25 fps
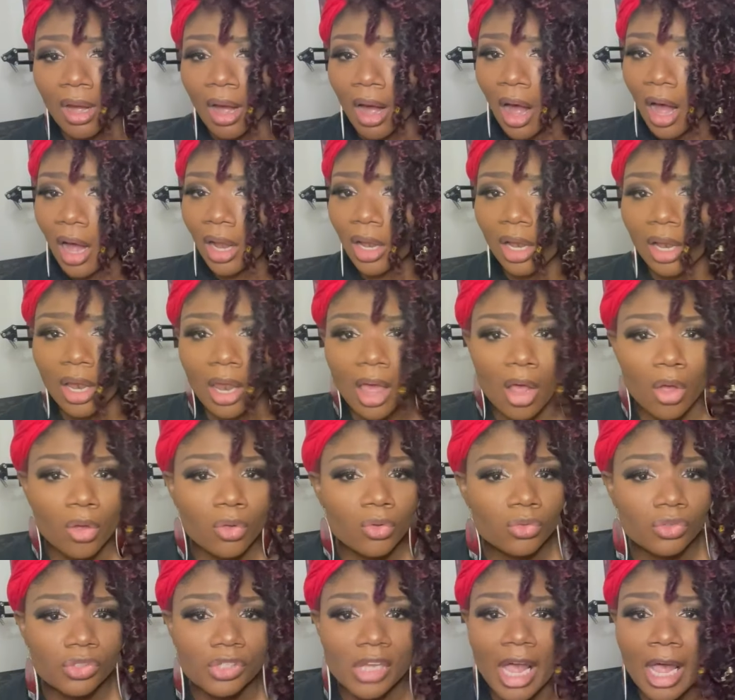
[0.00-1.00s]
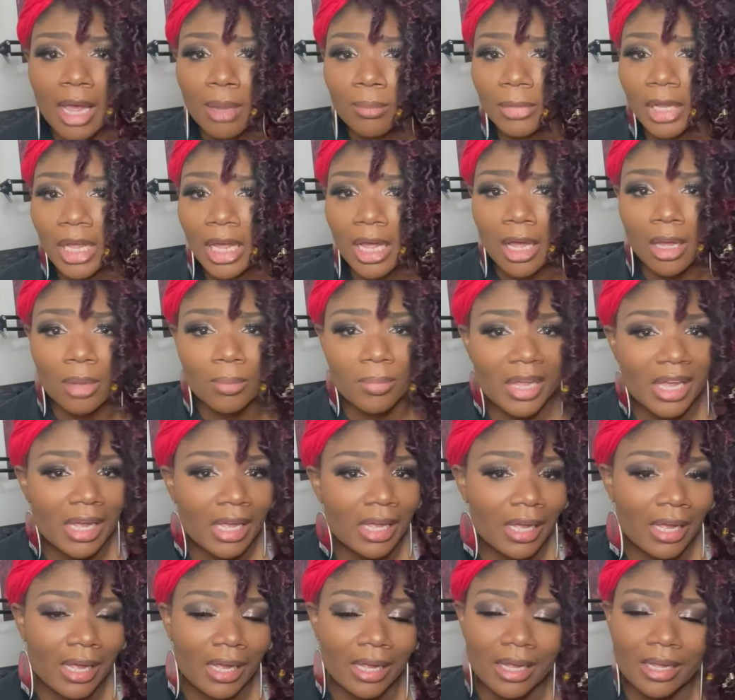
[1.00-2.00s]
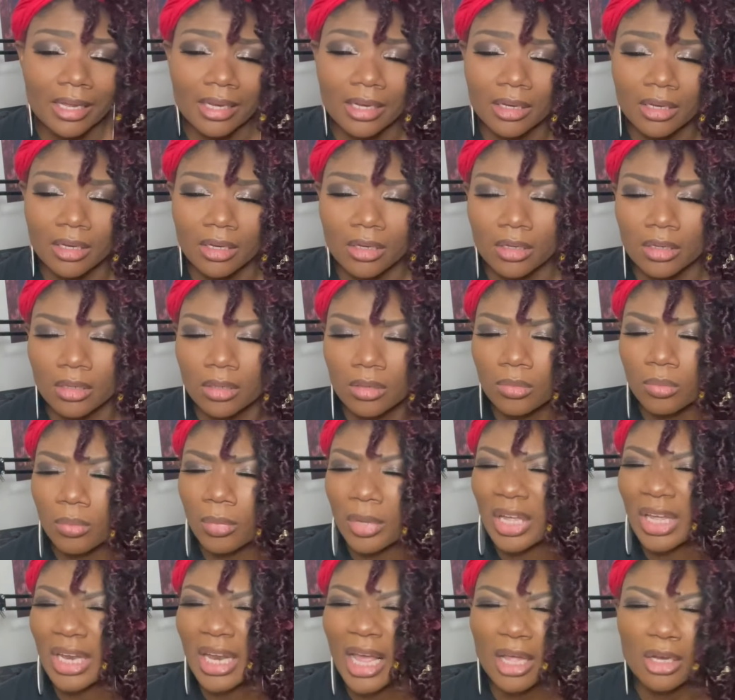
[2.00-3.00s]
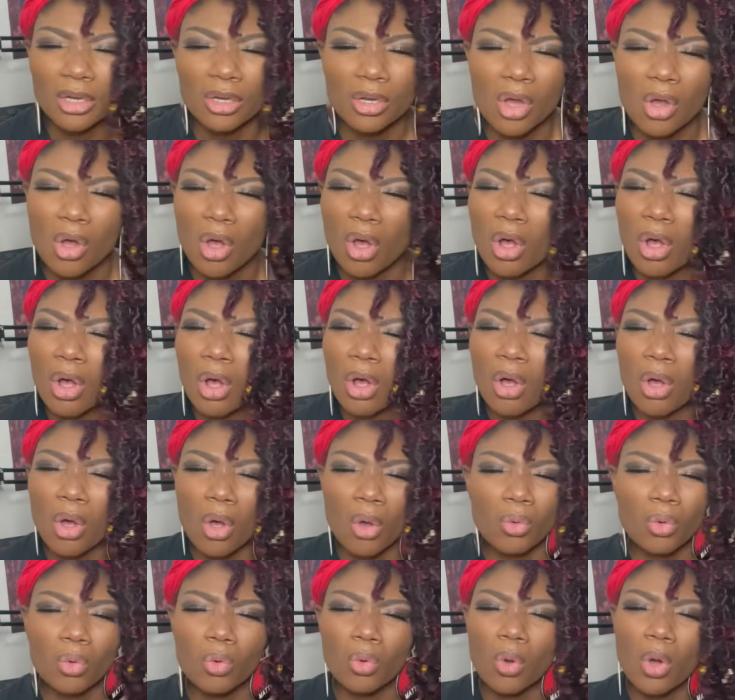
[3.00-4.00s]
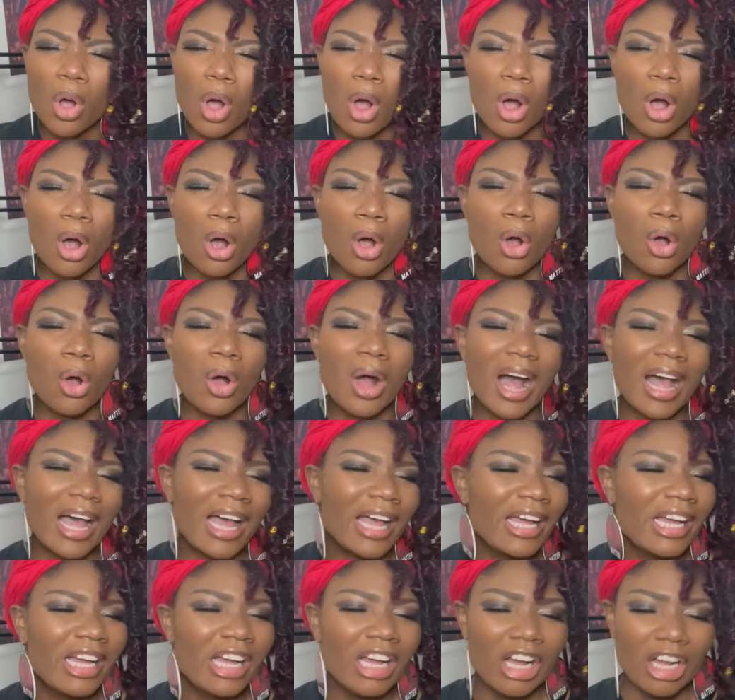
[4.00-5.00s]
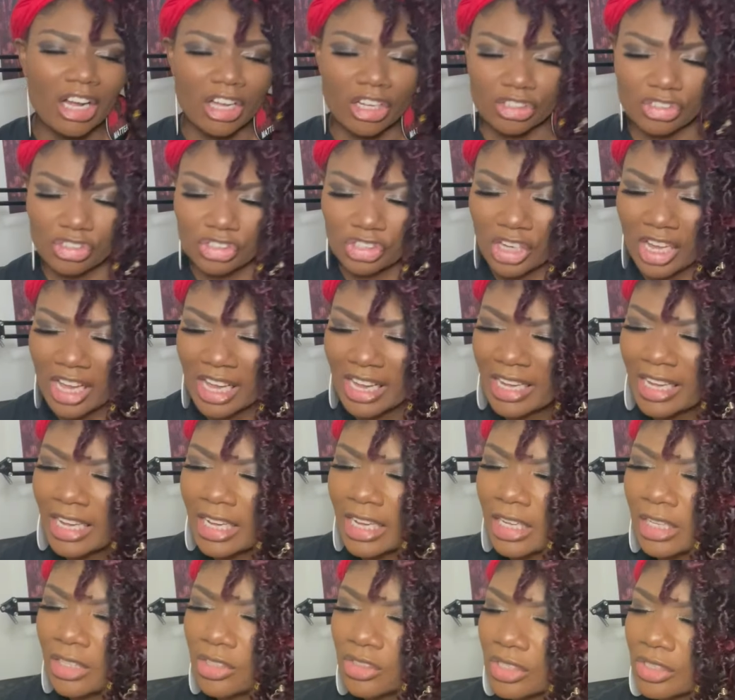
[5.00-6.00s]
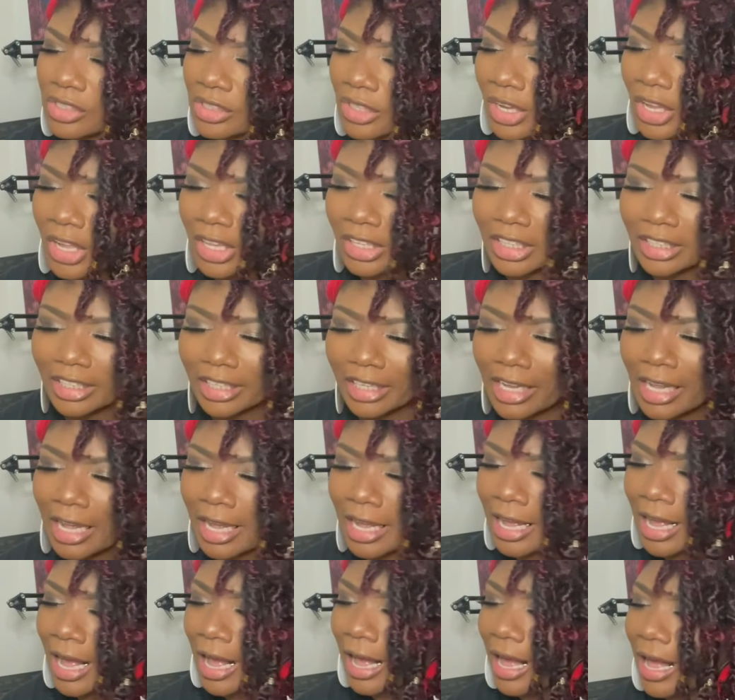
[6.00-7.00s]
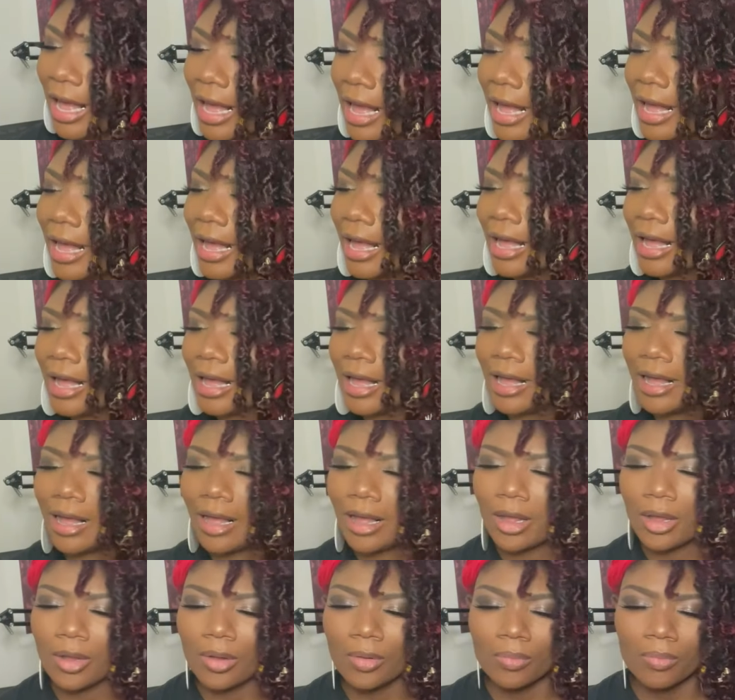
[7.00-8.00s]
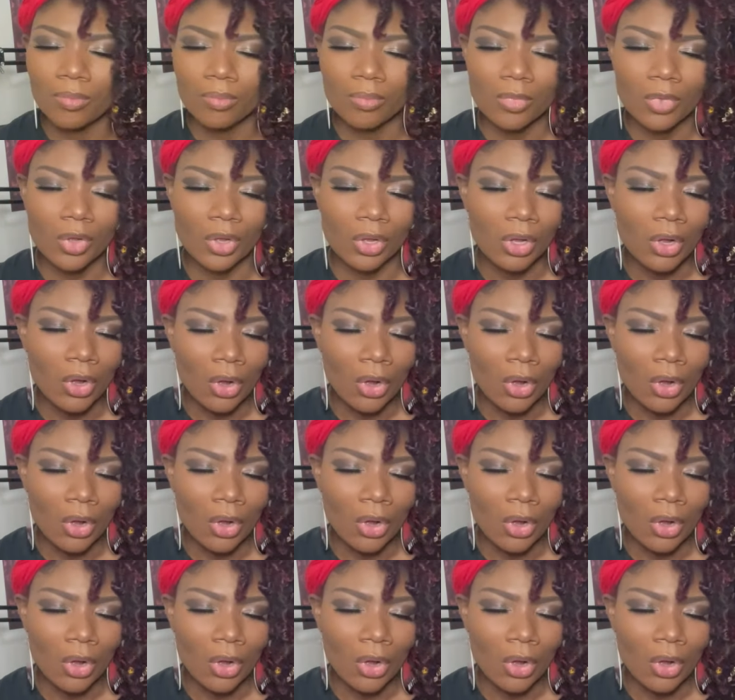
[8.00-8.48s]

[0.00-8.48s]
a long time coming, but I know the change is gonna come.